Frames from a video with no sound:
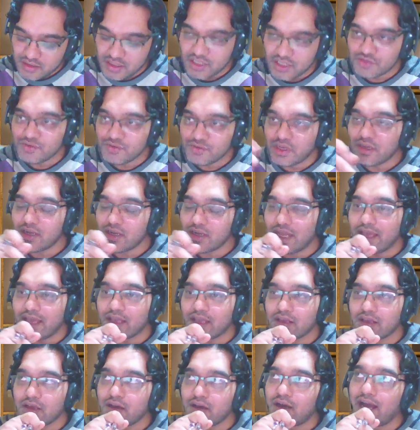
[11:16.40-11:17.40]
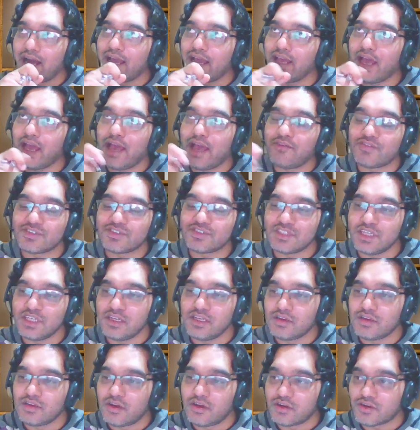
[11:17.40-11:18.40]
this one. Like I have
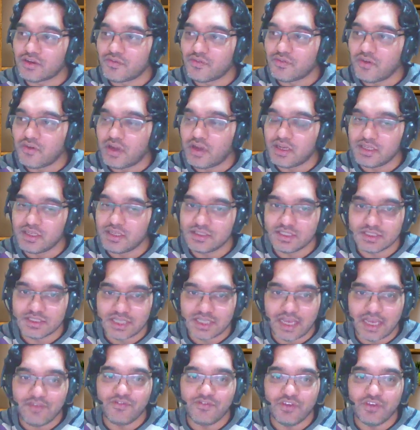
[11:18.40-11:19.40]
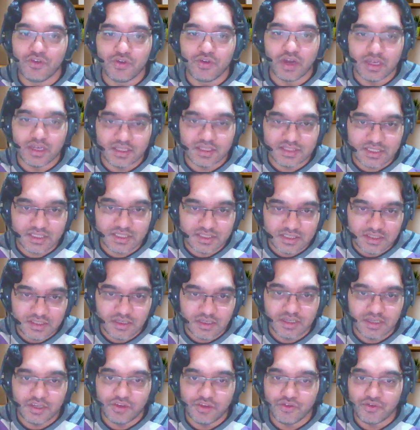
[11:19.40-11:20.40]
seen lot of colleges. I few colleges
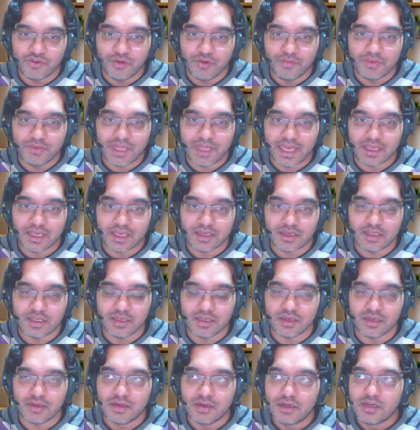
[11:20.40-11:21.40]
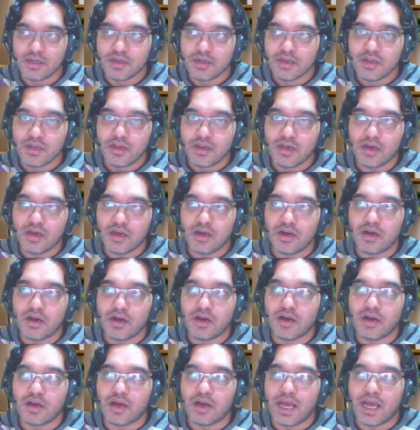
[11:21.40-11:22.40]
here in Europe, like in
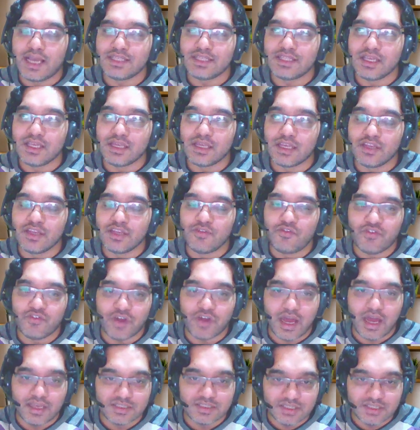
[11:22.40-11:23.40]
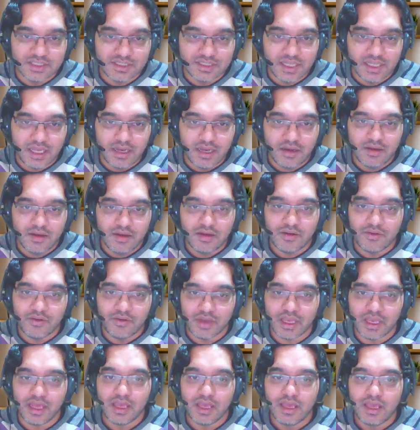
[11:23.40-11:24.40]
I think in France is there,
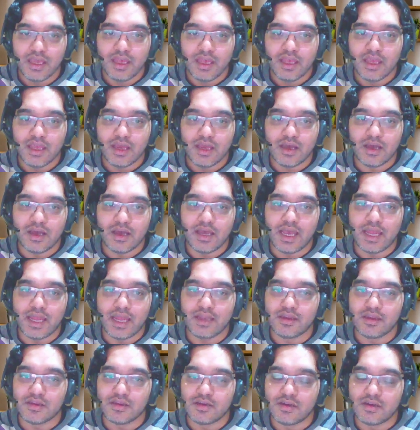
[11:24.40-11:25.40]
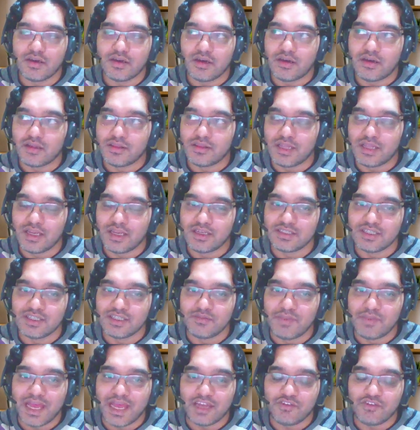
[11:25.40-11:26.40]
okay, and there is
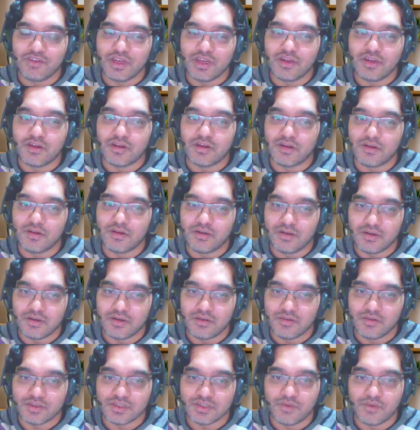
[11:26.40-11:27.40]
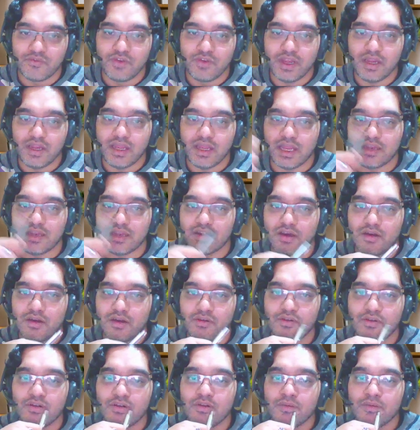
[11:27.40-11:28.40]
in Madrid or somewhere, and
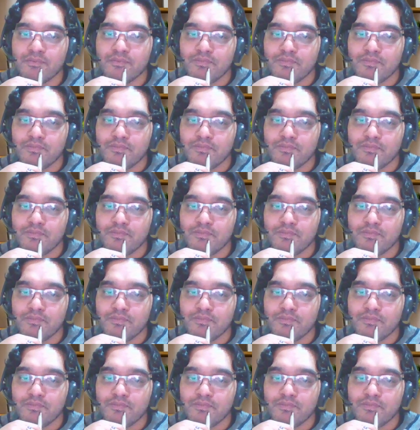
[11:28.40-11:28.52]
now